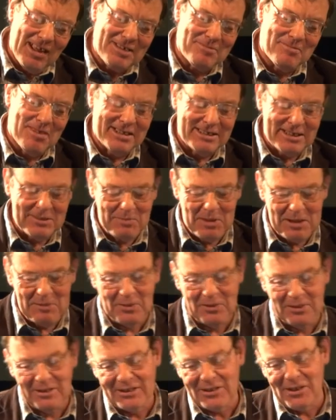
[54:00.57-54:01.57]
like-minded
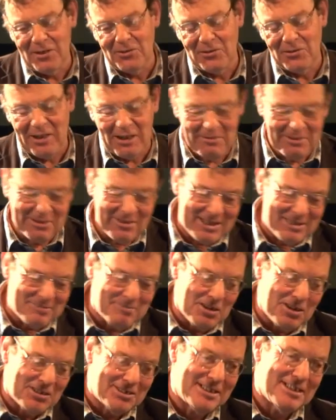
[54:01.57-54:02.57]
people in the Social
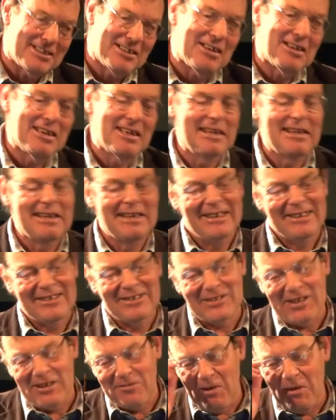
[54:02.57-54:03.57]
Democratic Party and
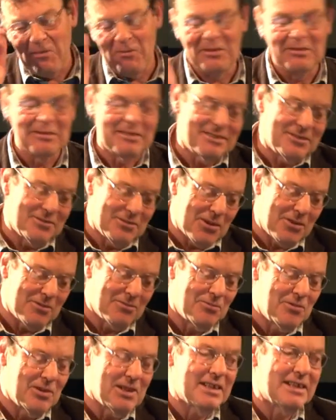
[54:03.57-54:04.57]
they say, well, you know,
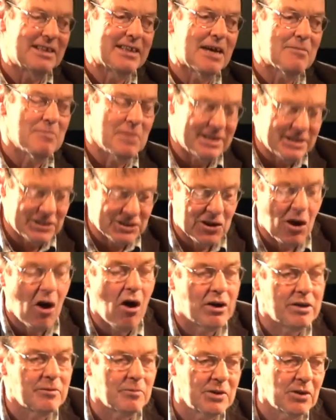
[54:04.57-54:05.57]
really that money's
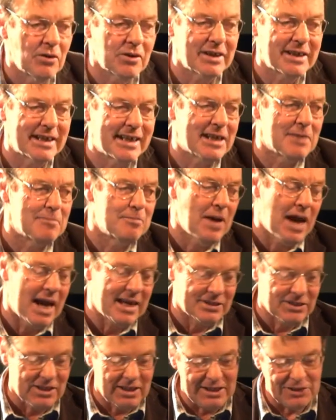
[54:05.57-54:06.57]
gone, we're not going to get it
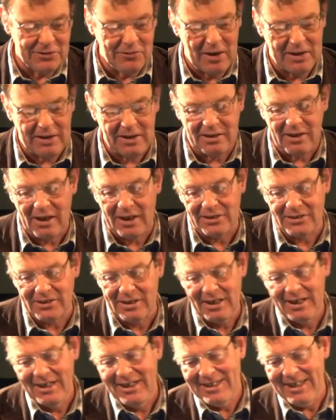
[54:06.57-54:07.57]
back, so let's
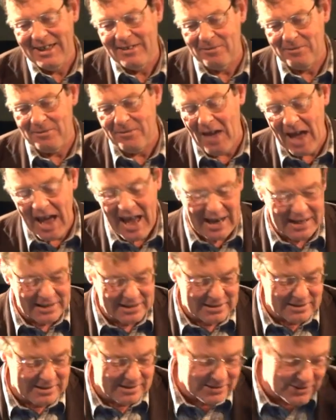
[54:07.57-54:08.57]
recognise that
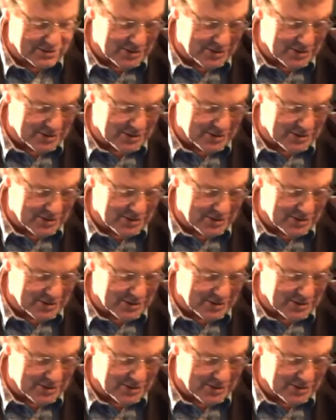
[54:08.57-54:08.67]
fact.